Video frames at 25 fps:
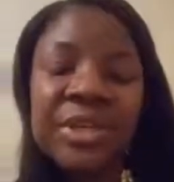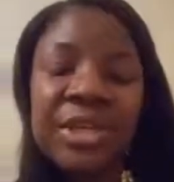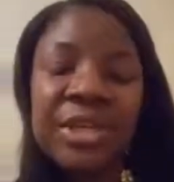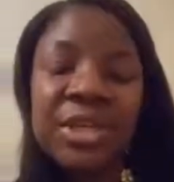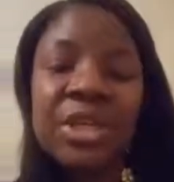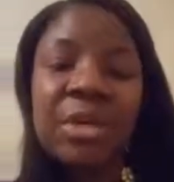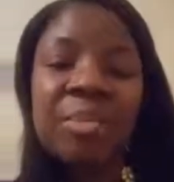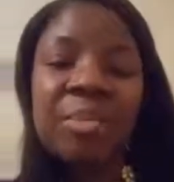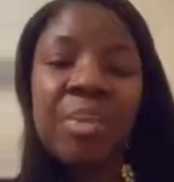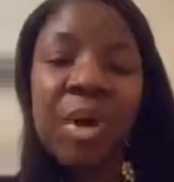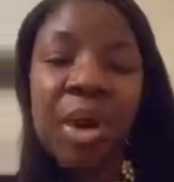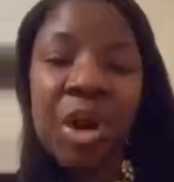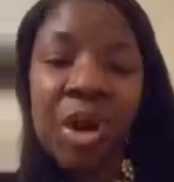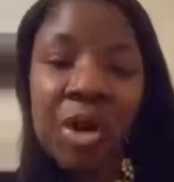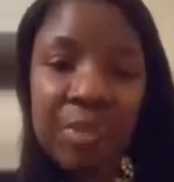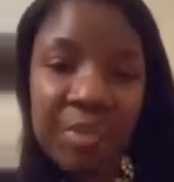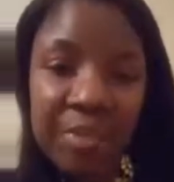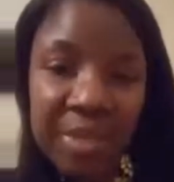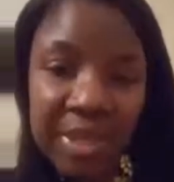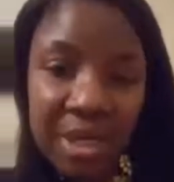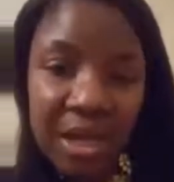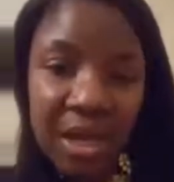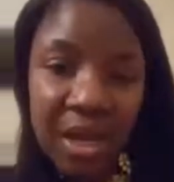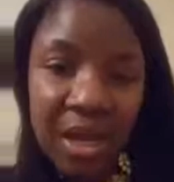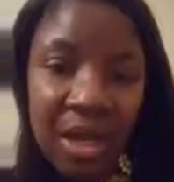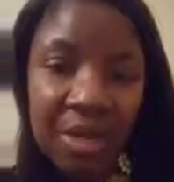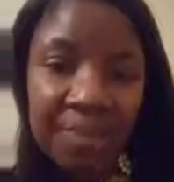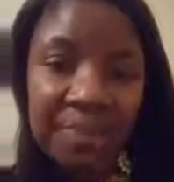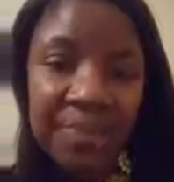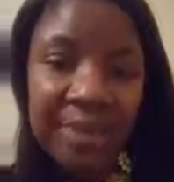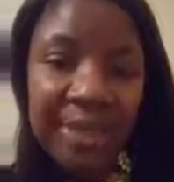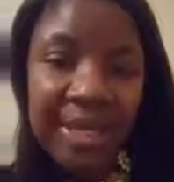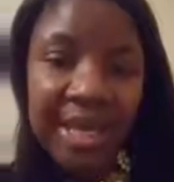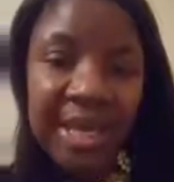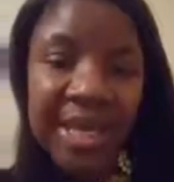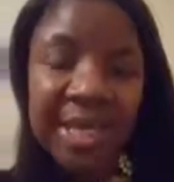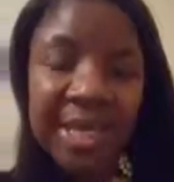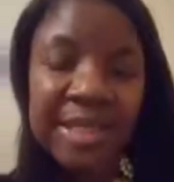in an apartment
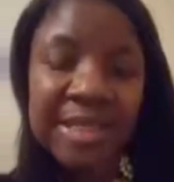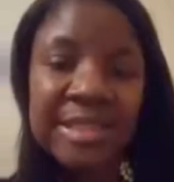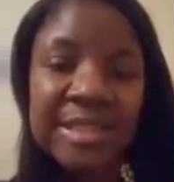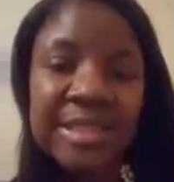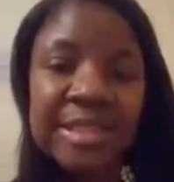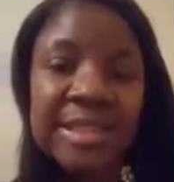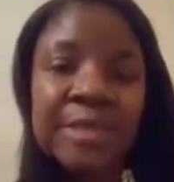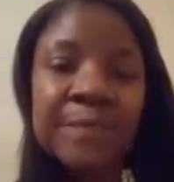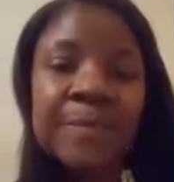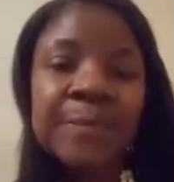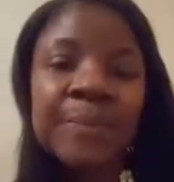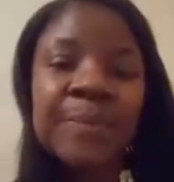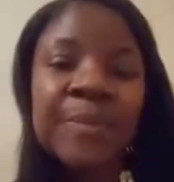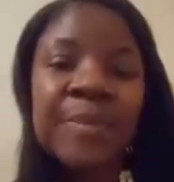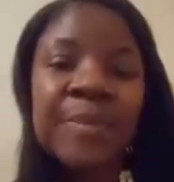complex.